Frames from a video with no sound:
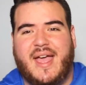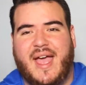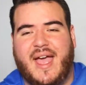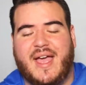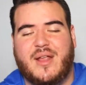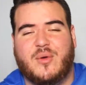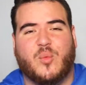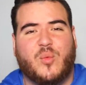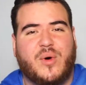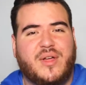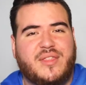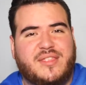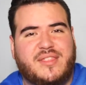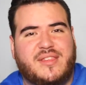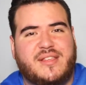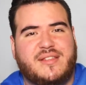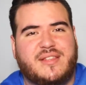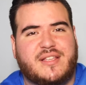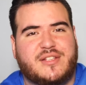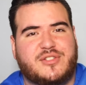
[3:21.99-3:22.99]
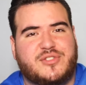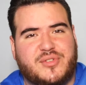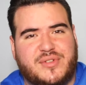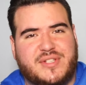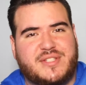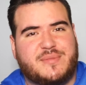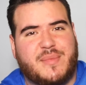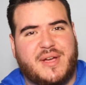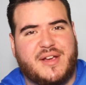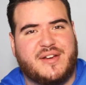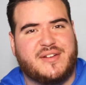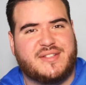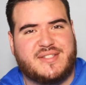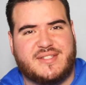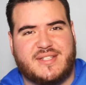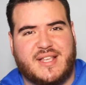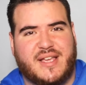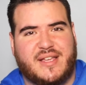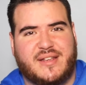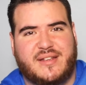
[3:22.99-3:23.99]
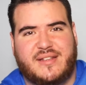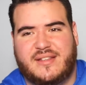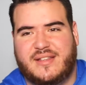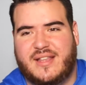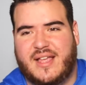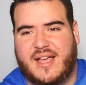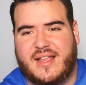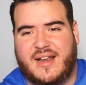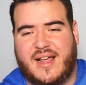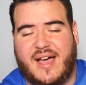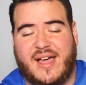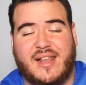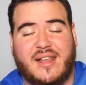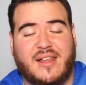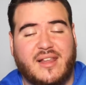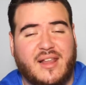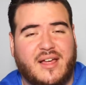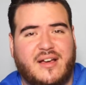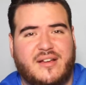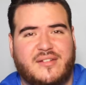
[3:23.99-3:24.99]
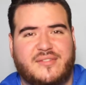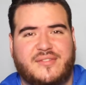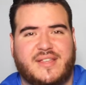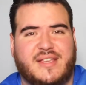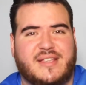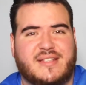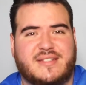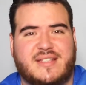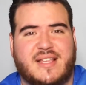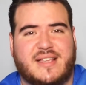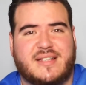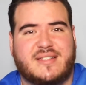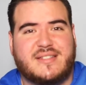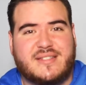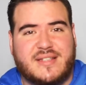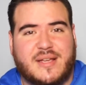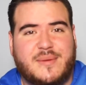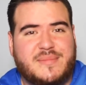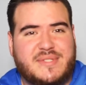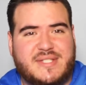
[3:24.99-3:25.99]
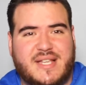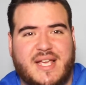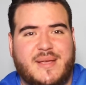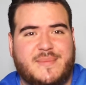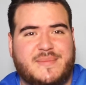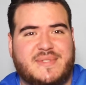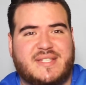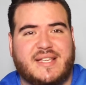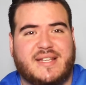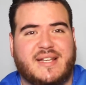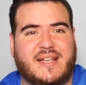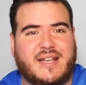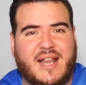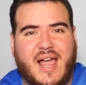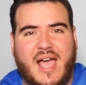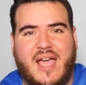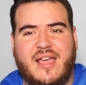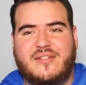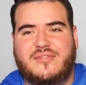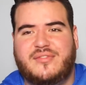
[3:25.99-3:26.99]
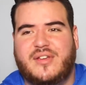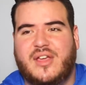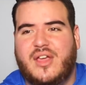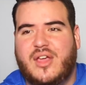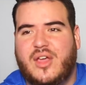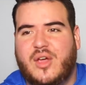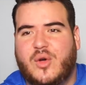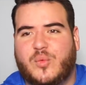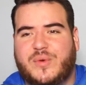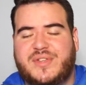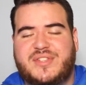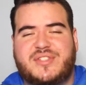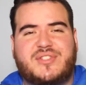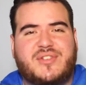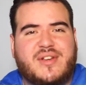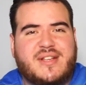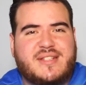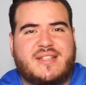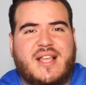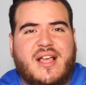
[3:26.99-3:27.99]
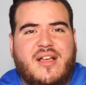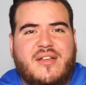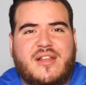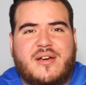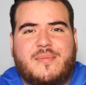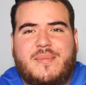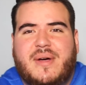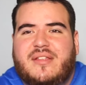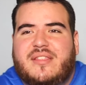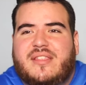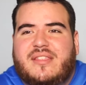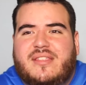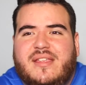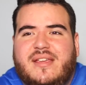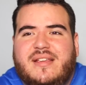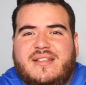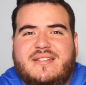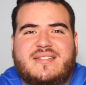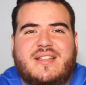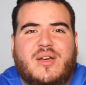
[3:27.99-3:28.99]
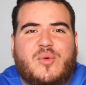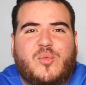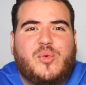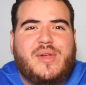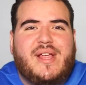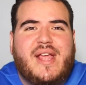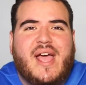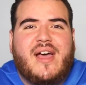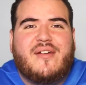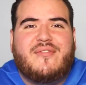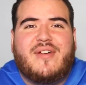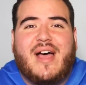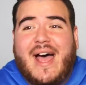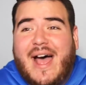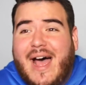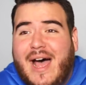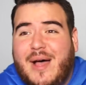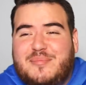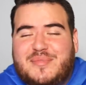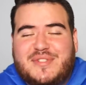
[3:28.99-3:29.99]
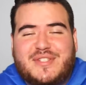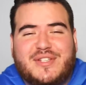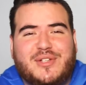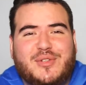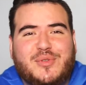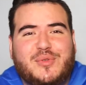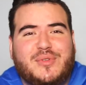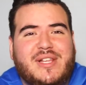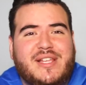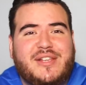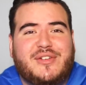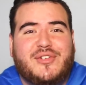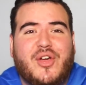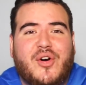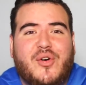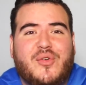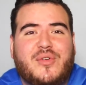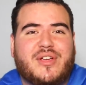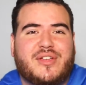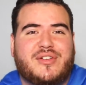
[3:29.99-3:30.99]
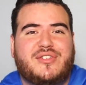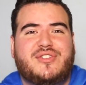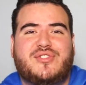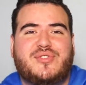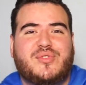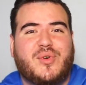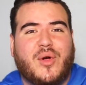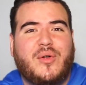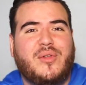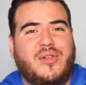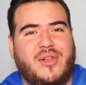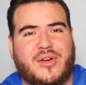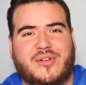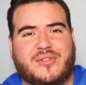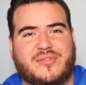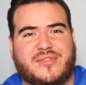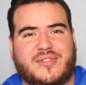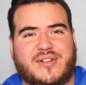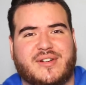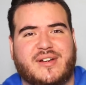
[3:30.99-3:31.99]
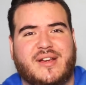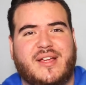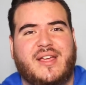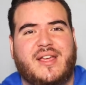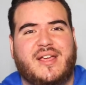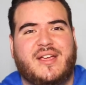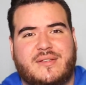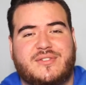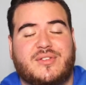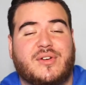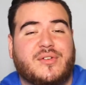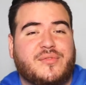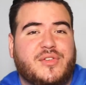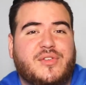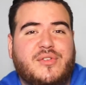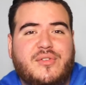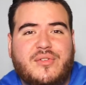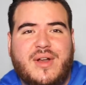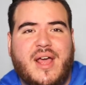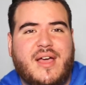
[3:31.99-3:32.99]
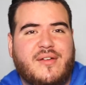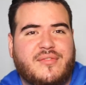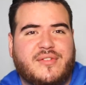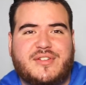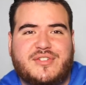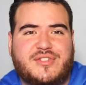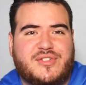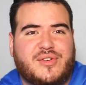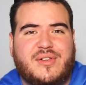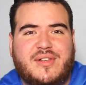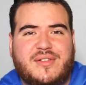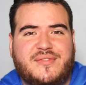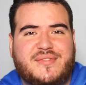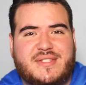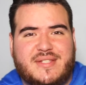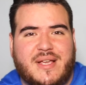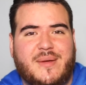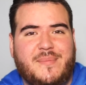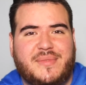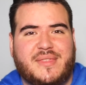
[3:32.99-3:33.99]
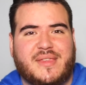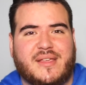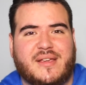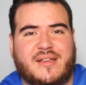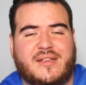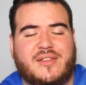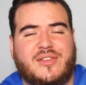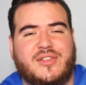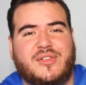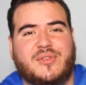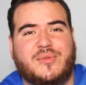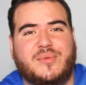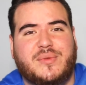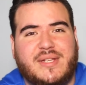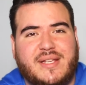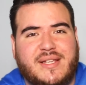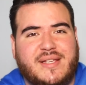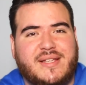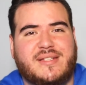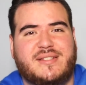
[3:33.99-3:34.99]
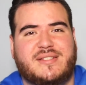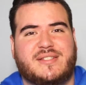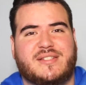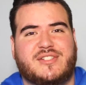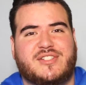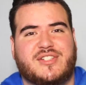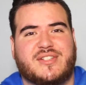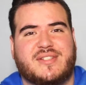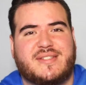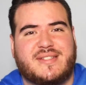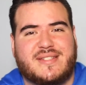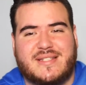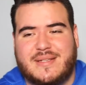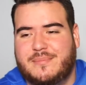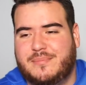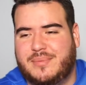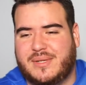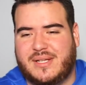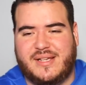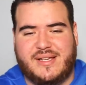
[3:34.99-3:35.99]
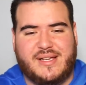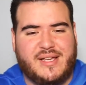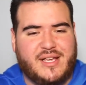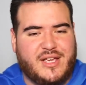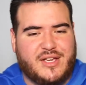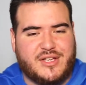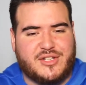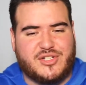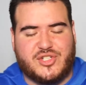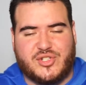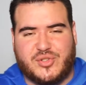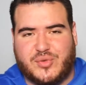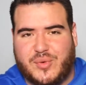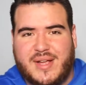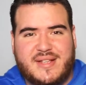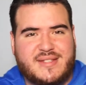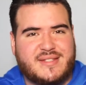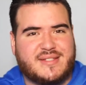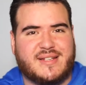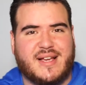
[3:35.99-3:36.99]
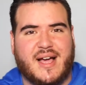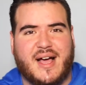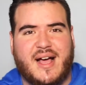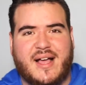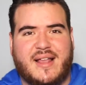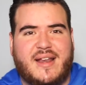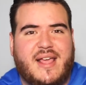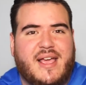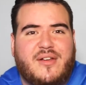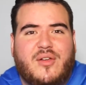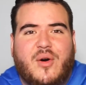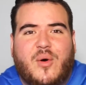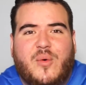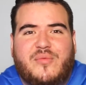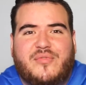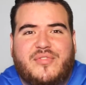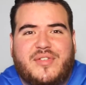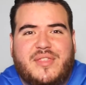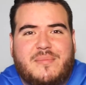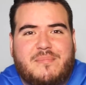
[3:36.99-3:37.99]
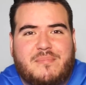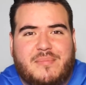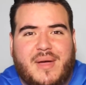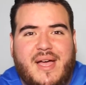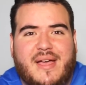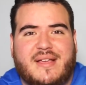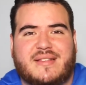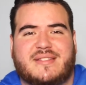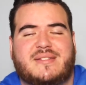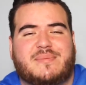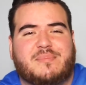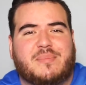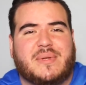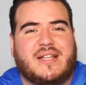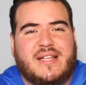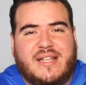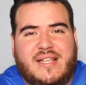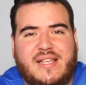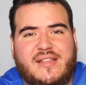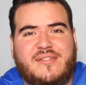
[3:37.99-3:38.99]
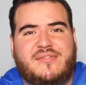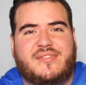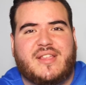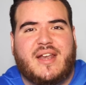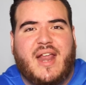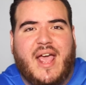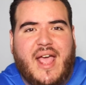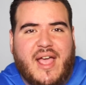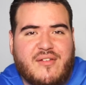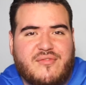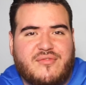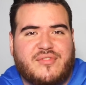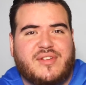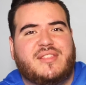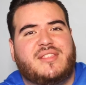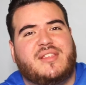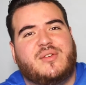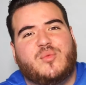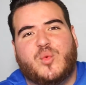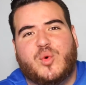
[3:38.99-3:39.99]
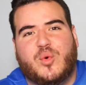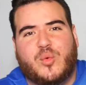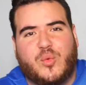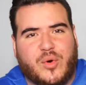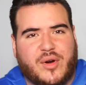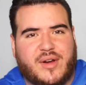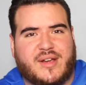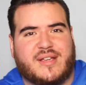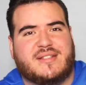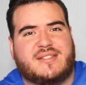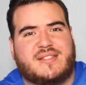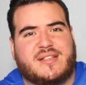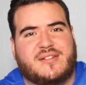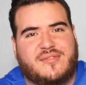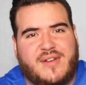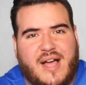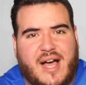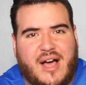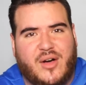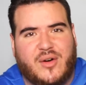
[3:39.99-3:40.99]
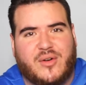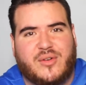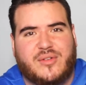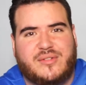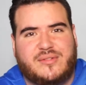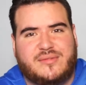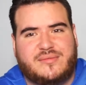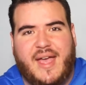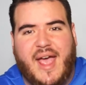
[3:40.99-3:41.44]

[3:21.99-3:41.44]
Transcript: And one thing that Joyce Meyer said that I love is that sometimes in life, we stress out about things that we have absolutely no control over. So if you don't have control of something, you need to just simply trust God and hope for the best. Believe that everything will work itself out.